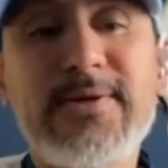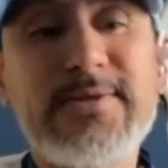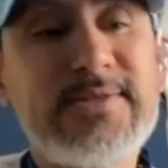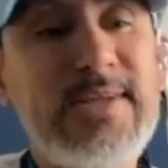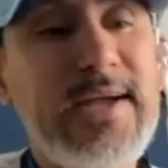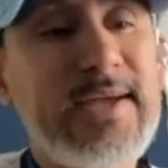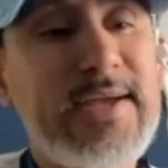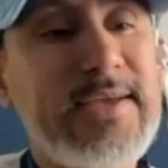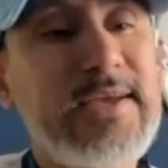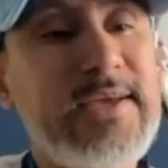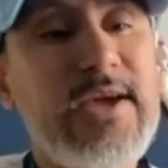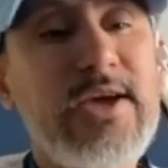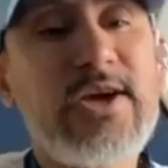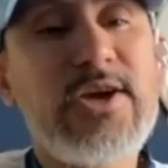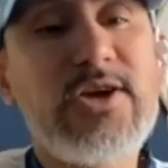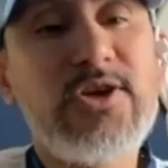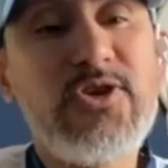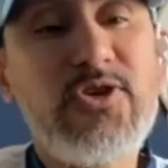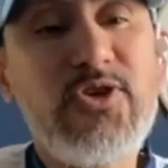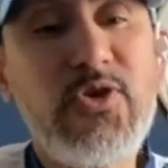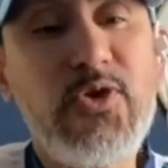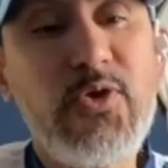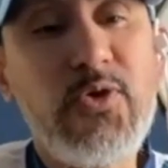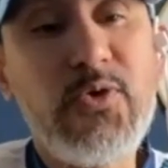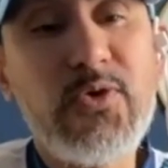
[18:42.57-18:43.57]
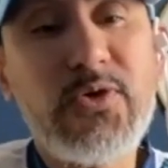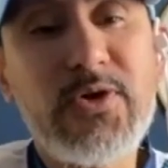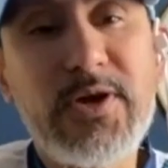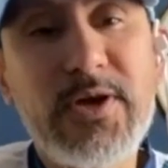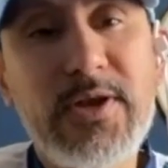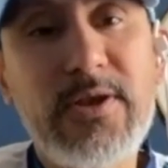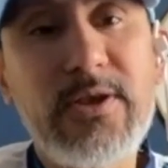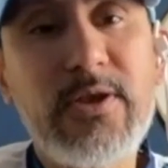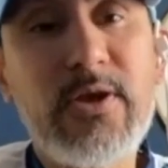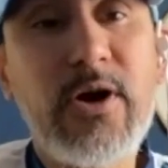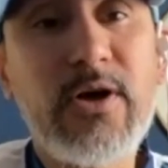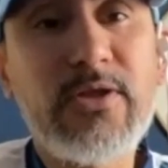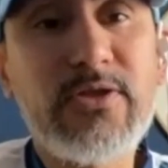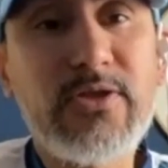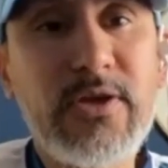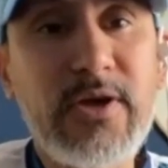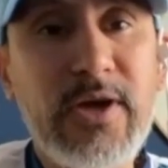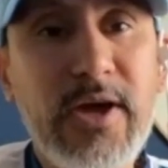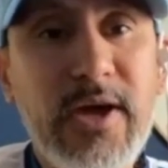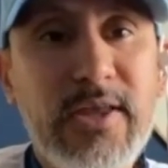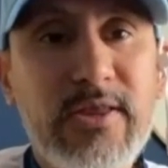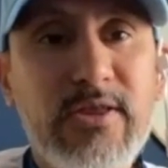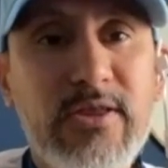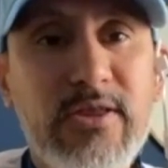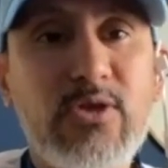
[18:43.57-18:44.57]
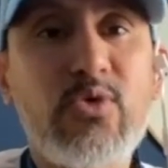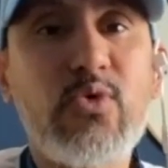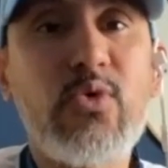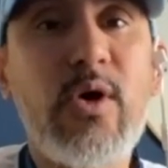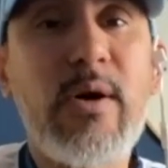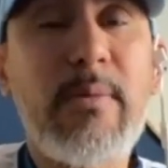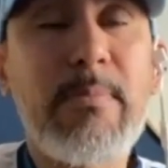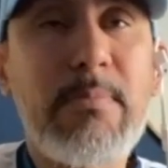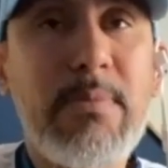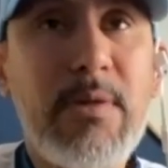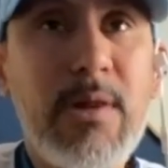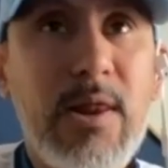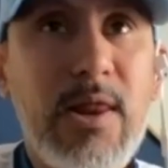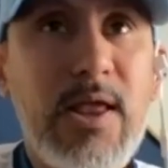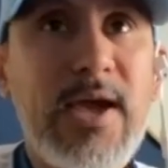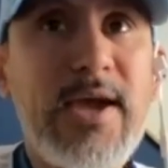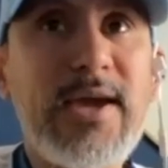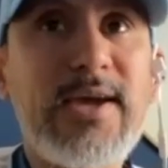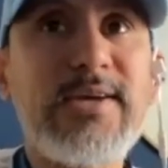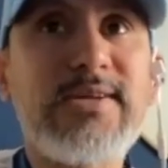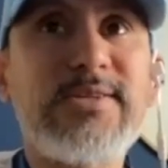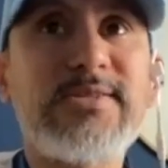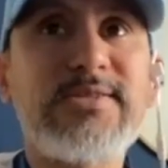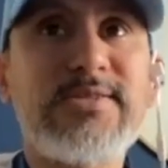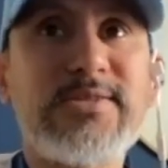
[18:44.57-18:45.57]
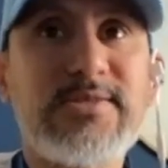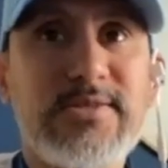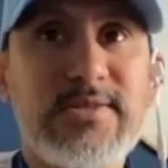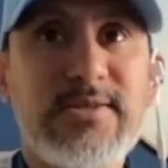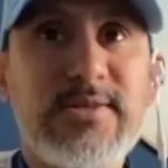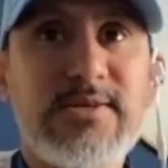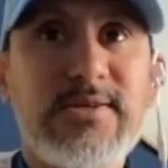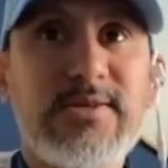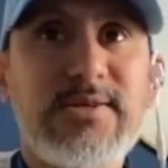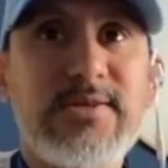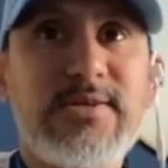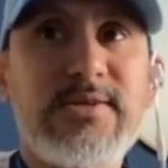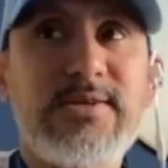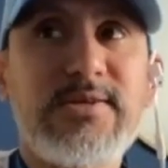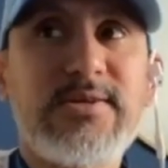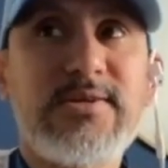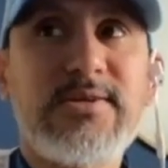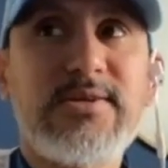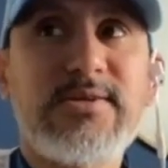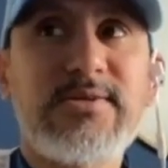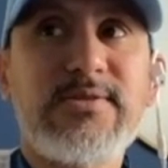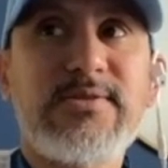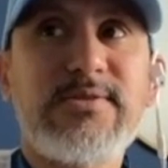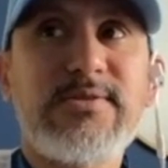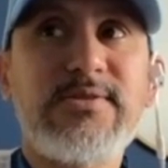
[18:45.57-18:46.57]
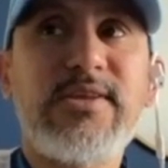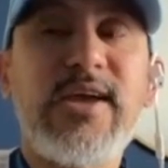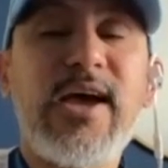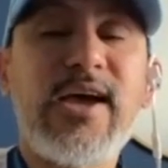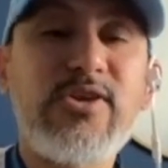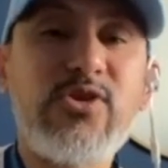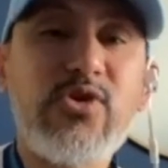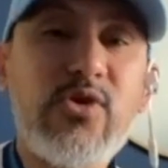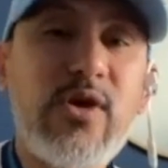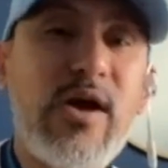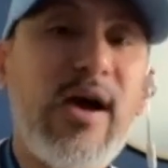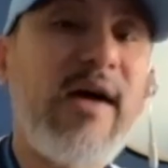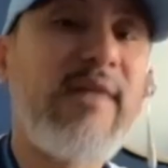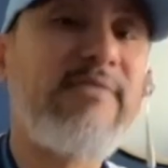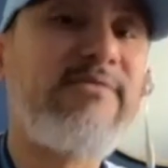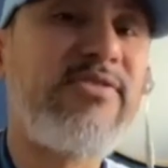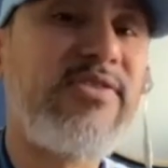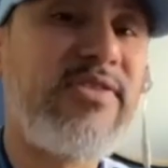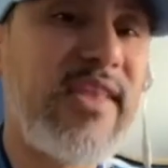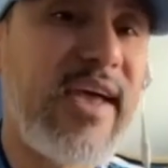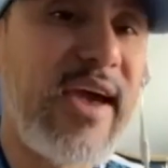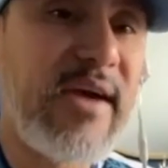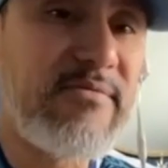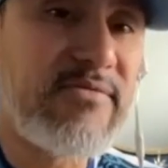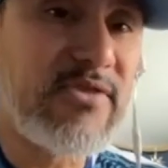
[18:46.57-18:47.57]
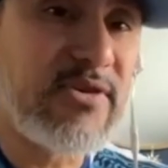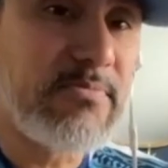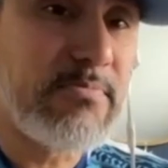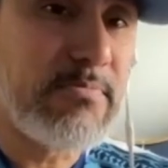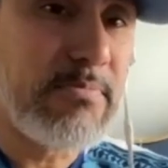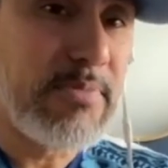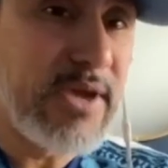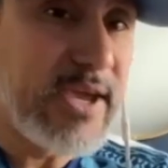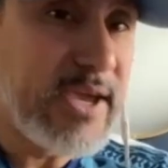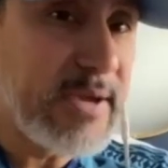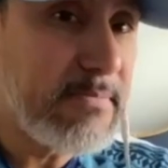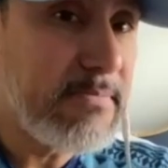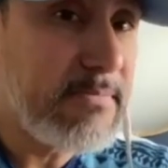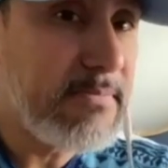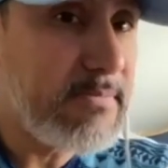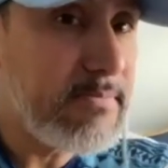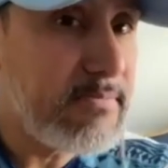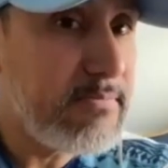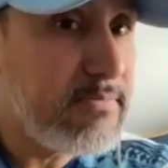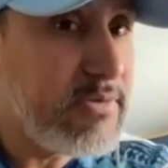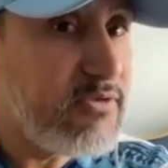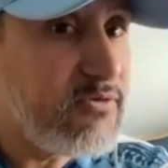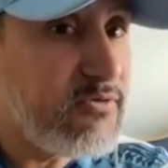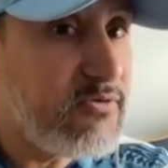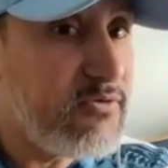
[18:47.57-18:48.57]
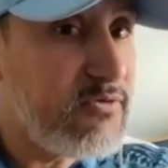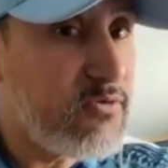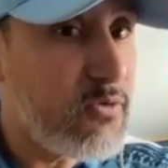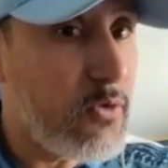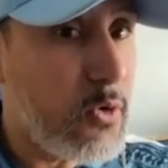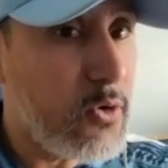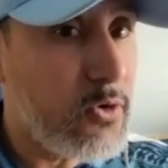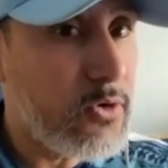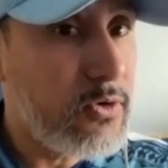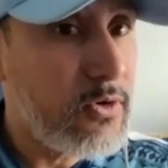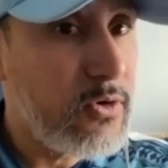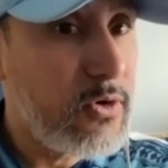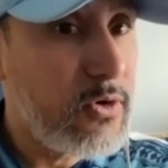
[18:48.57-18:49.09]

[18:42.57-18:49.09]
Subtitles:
It's like you cannot get to a place that you have never been before